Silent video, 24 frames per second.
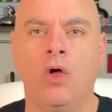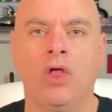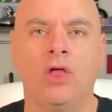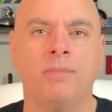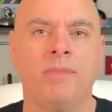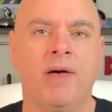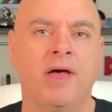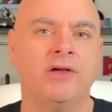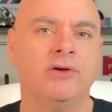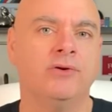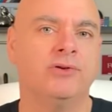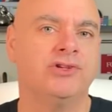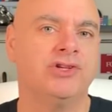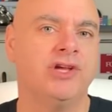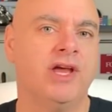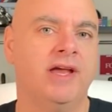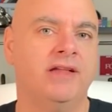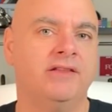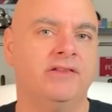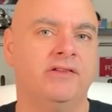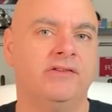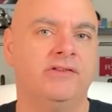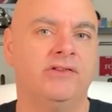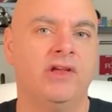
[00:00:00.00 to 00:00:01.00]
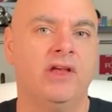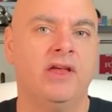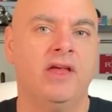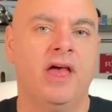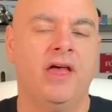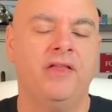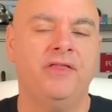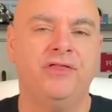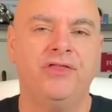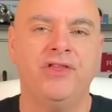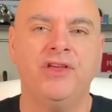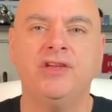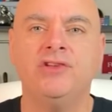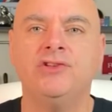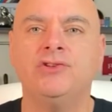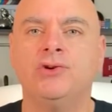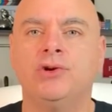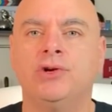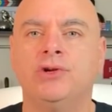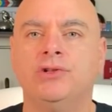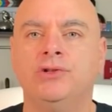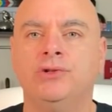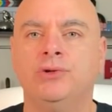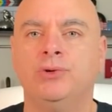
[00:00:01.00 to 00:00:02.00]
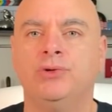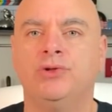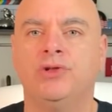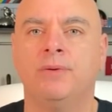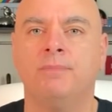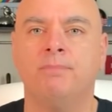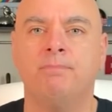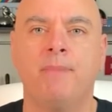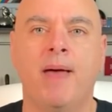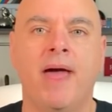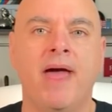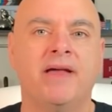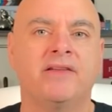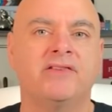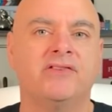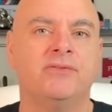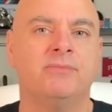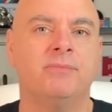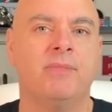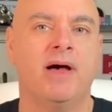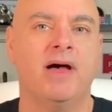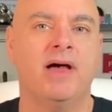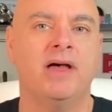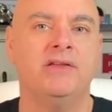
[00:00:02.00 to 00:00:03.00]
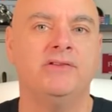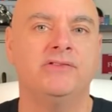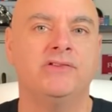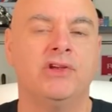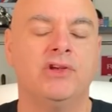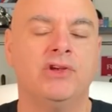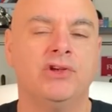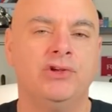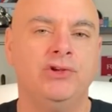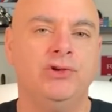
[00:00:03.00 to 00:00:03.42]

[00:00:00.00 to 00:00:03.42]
all about your chances and things you can do to maximize